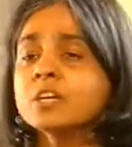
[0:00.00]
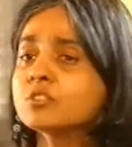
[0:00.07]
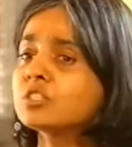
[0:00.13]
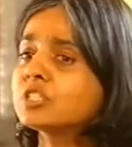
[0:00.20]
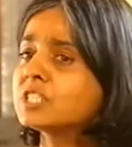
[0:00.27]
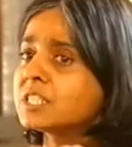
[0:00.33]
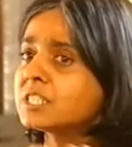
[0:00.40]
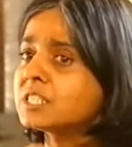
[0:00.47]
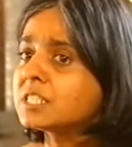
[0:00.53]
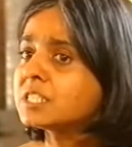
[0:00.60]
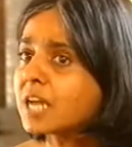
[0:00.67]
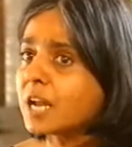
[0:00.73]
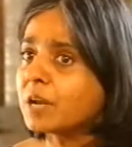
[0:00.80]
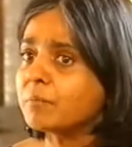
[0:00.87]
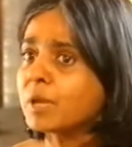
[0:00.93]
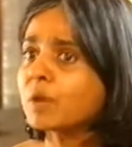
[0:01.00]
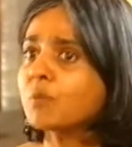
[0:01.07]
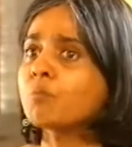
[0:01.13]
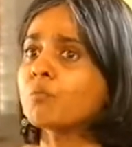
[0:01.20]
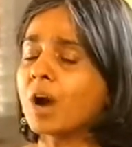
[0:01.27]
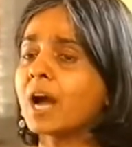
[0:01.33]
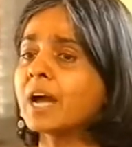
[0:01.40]
So just tell me,
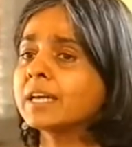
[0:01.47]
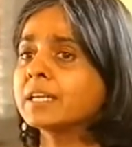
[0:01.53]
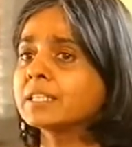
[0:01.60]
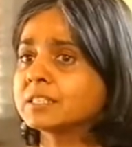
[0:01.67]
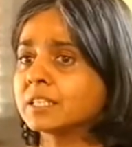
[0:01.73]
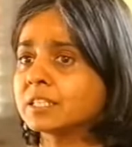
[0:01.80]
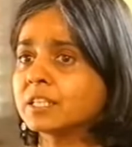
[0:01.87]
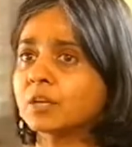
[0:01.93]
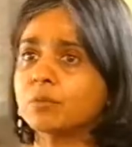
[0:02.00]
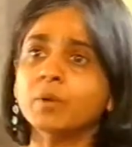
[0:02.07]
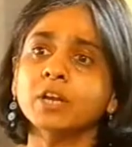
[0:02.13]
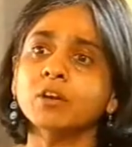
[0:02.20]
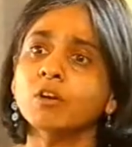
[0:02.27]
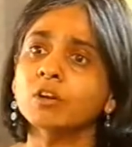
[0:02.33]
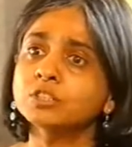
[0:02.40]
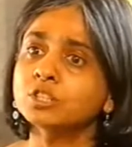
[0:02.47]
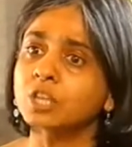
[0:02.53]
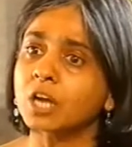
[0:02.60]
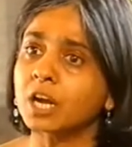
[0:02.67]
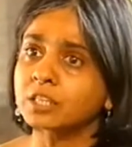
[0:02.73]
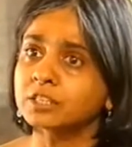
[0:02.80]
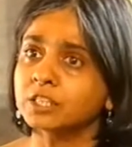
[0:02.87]
why is it that we are not
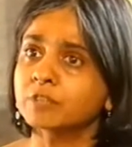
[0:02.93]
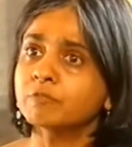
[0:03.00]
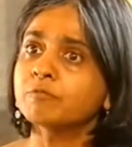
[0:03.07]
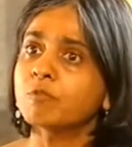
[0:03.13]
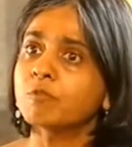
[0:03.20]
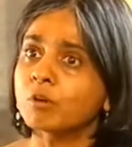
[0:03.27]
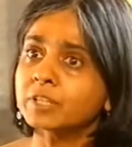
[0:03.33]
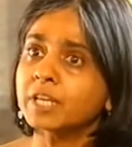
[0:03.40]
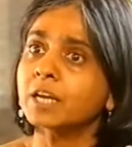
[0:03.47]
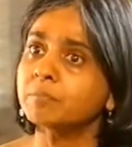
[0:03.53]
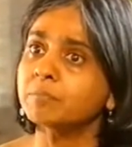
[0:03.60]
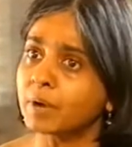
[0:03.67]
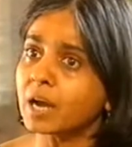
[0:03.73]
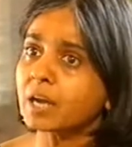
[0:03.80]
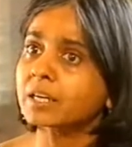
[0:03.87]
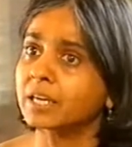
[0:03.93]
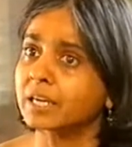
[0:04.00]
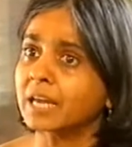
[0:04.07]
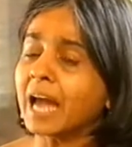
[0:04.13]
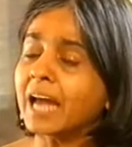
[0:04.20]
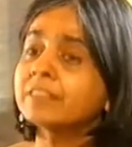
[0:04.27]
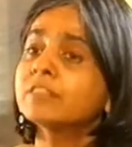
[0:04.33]
charging for that
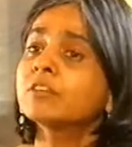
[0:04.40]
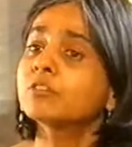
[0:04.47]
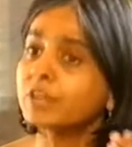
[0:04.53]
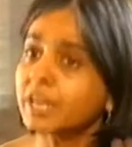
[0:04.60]
parking at the